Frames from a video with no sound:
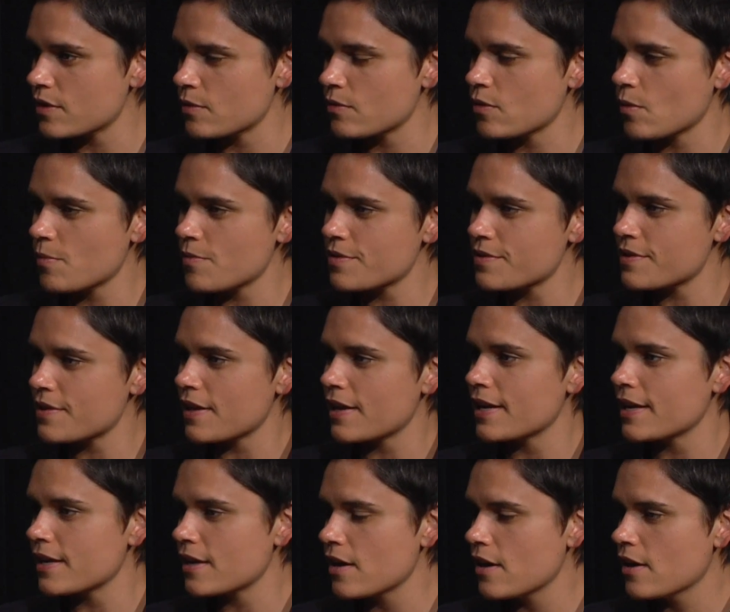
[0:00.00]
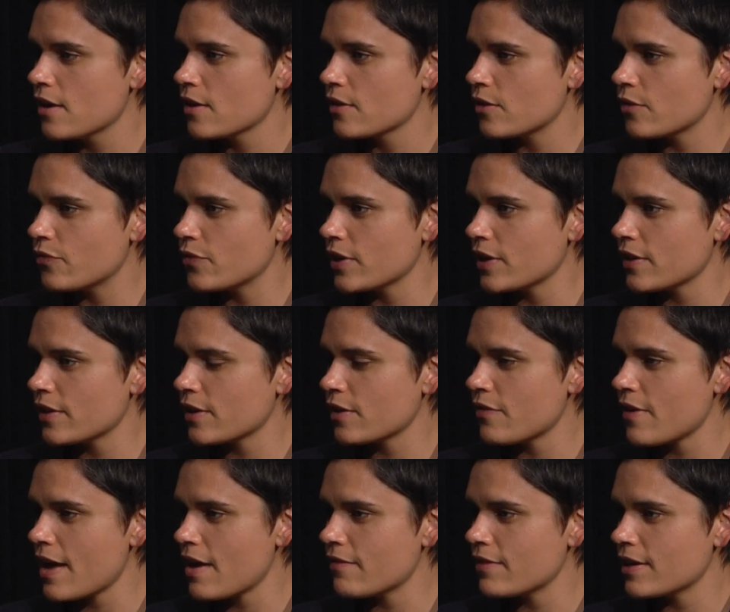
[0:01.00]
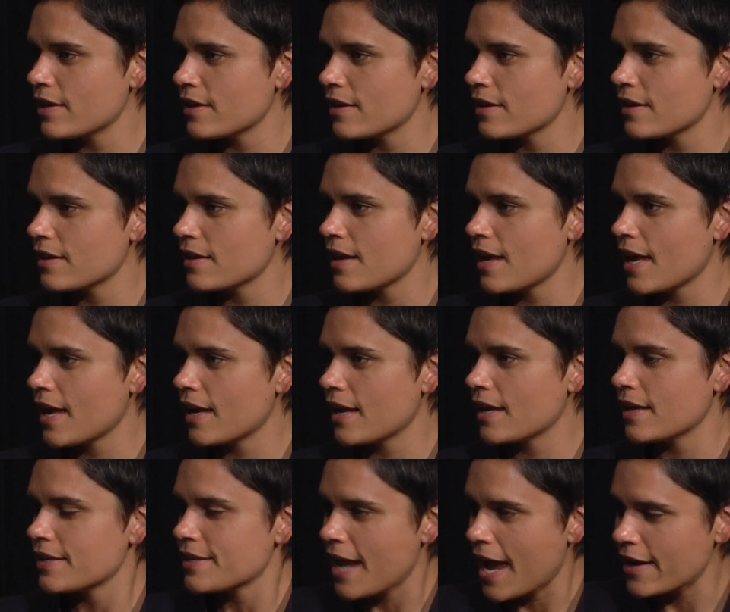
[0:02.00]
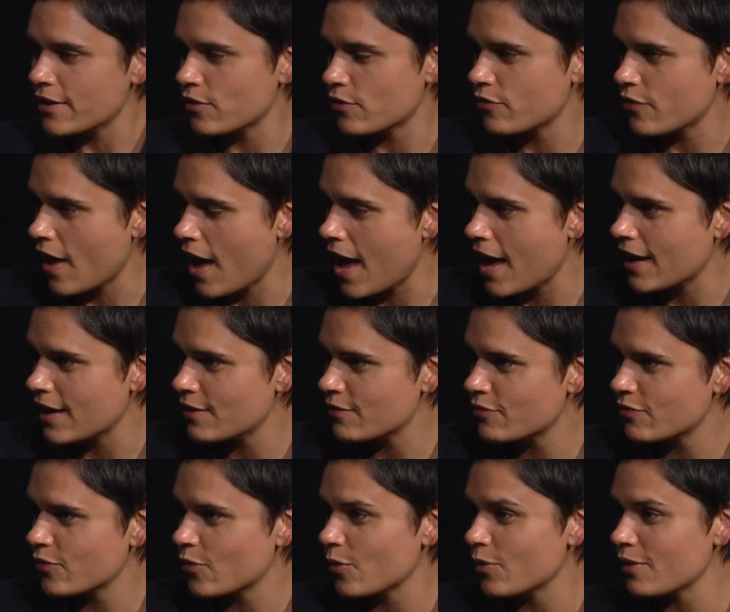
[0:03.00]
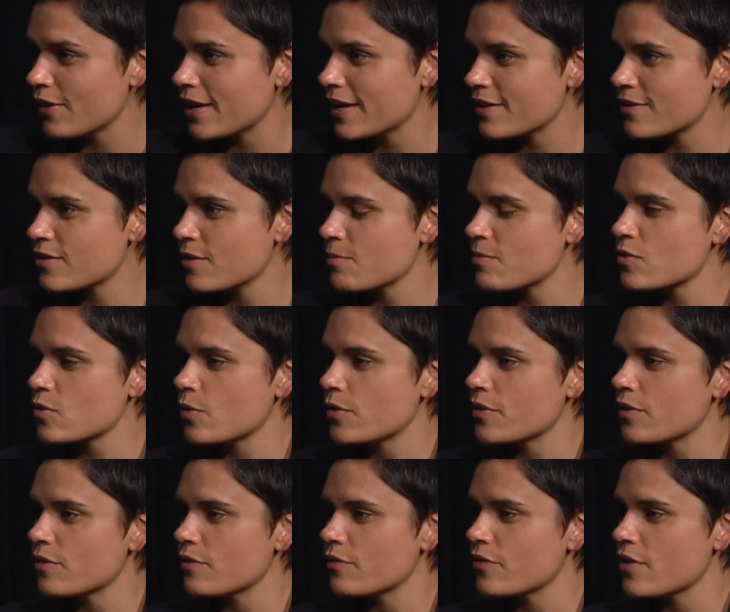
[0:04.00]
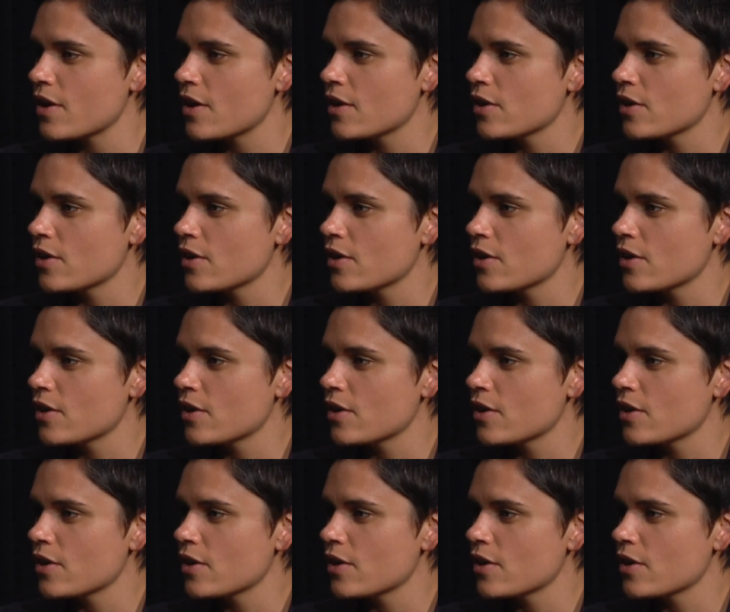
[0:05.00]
it was almost like the feeling of having a 9-to-5 or some sort of